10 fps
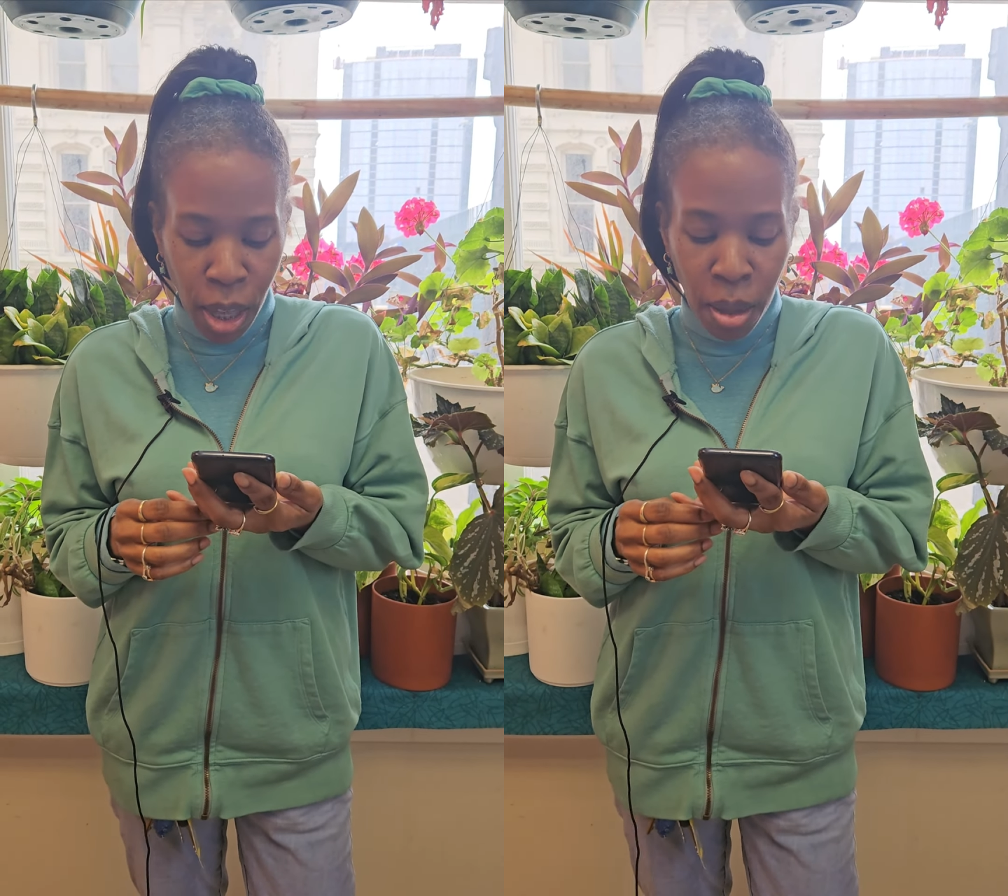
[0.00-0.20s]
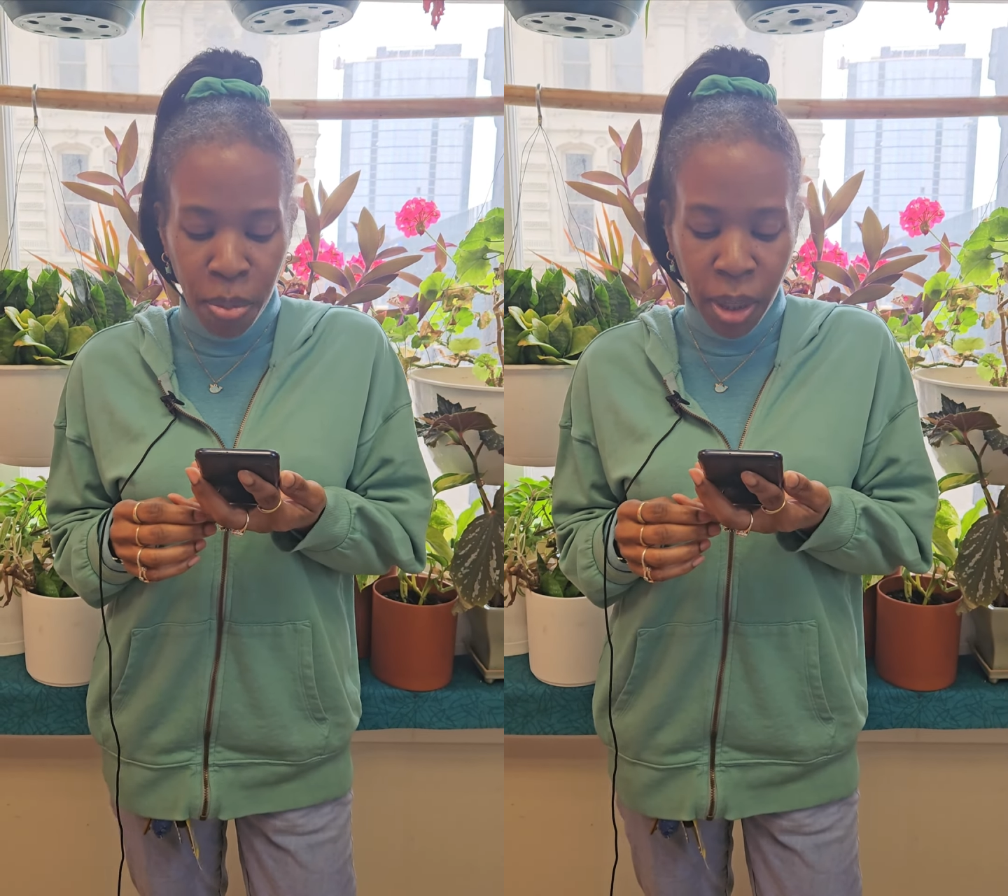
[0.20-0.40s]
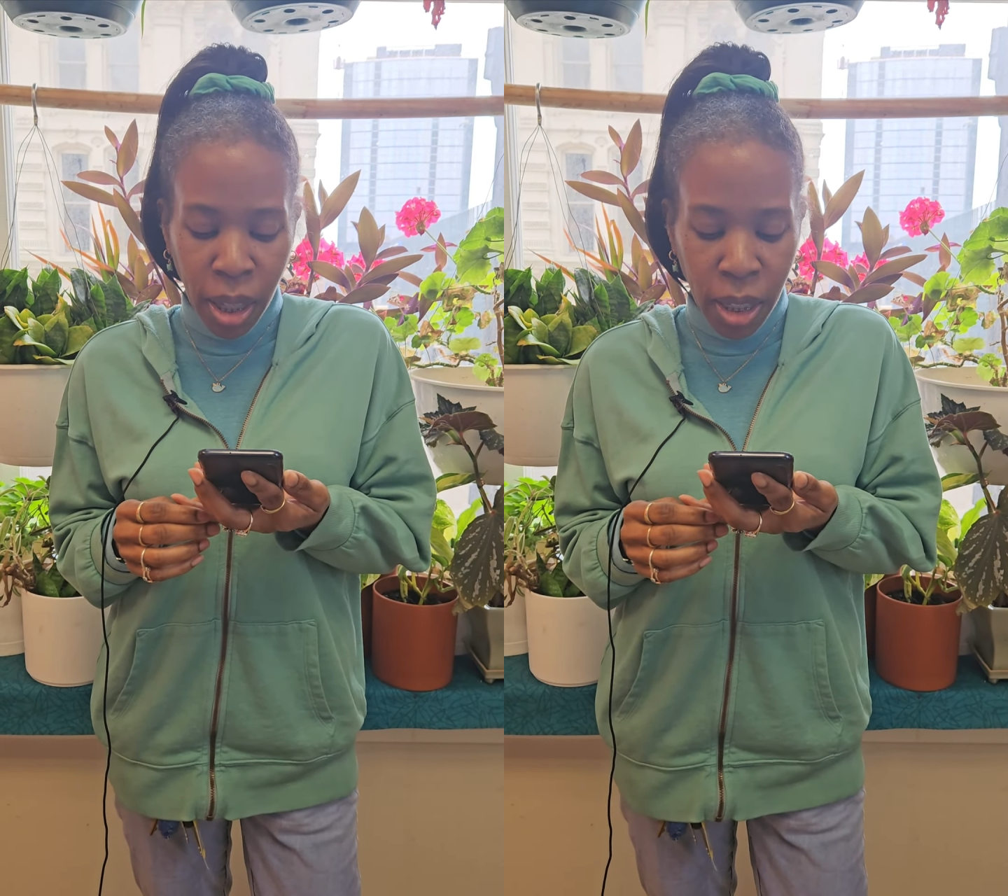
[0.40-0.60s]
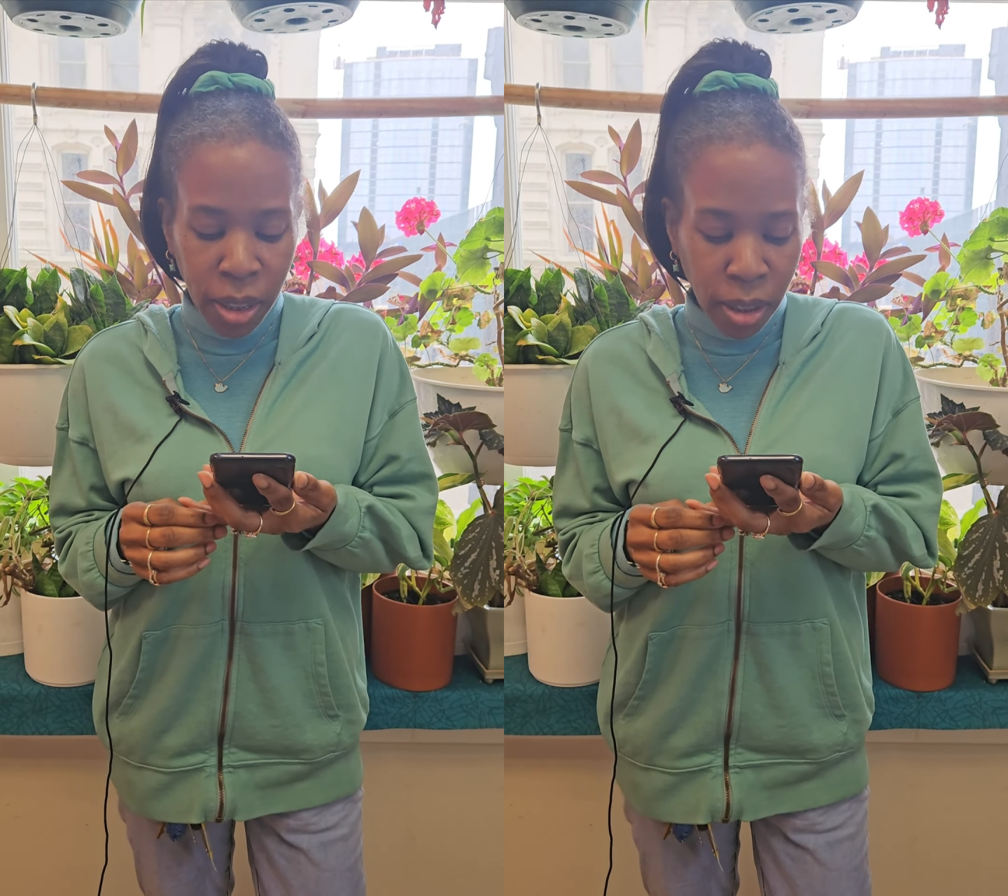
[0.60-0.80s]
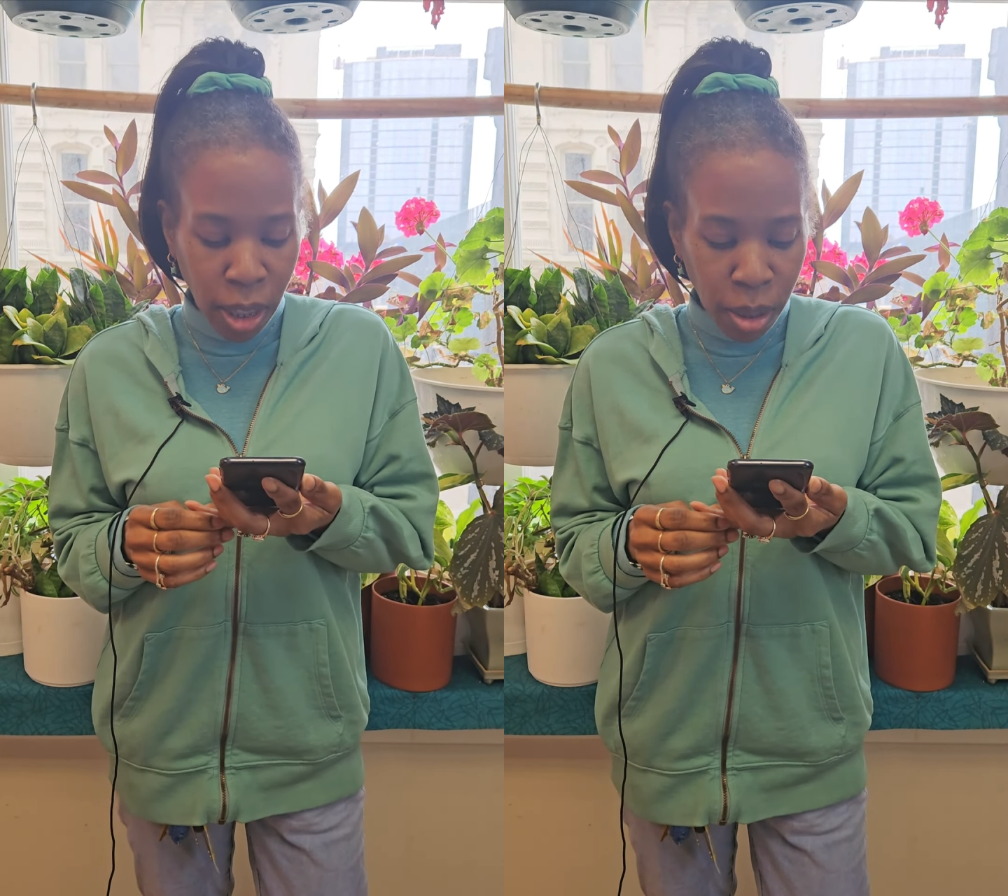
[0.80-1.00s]
and
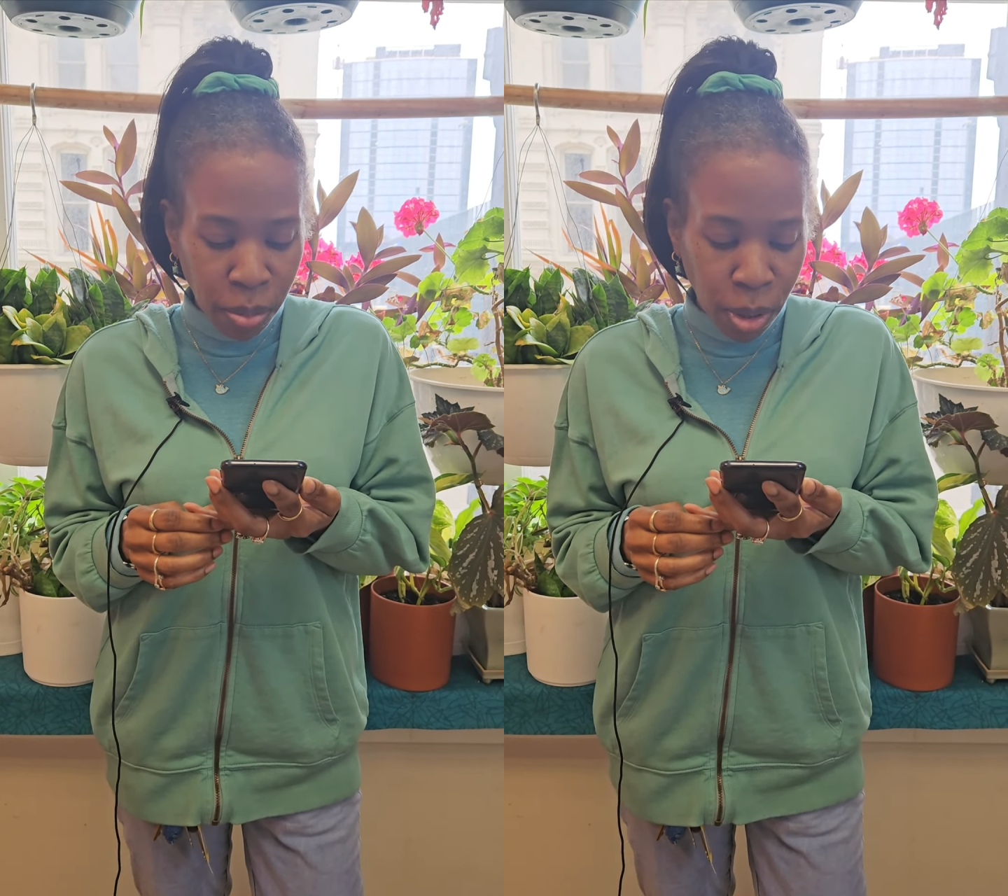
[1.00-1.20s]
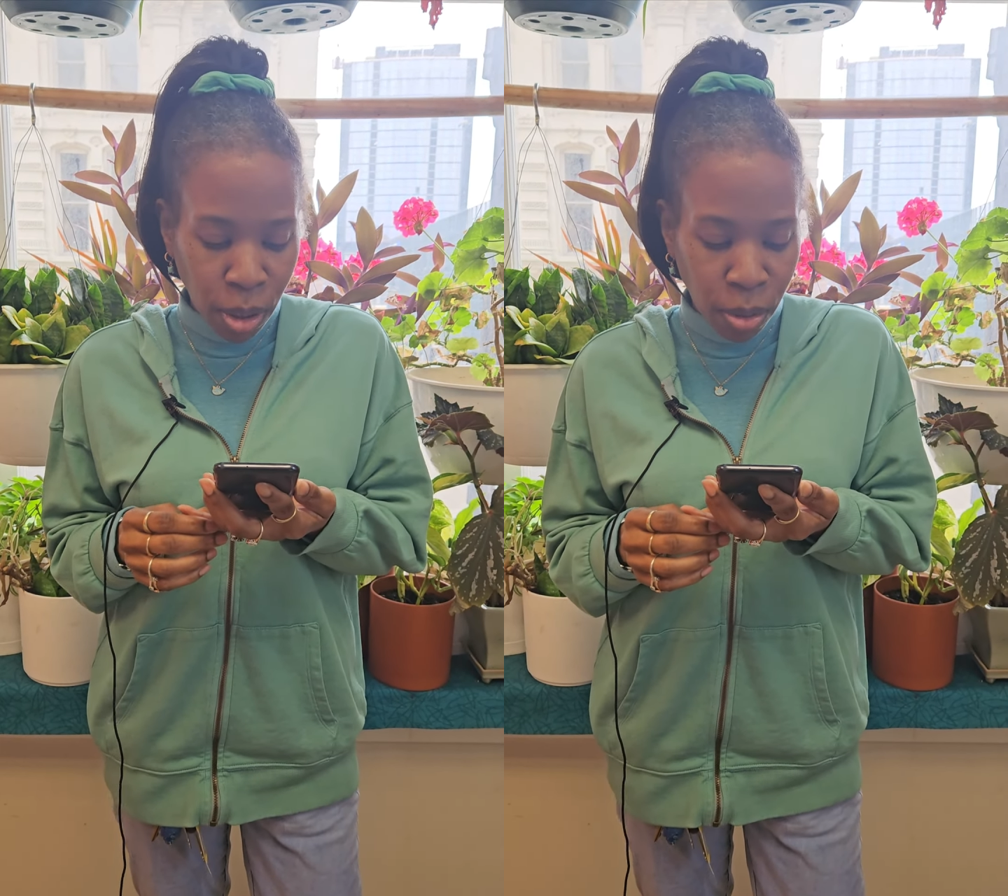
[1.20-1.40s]
because of him,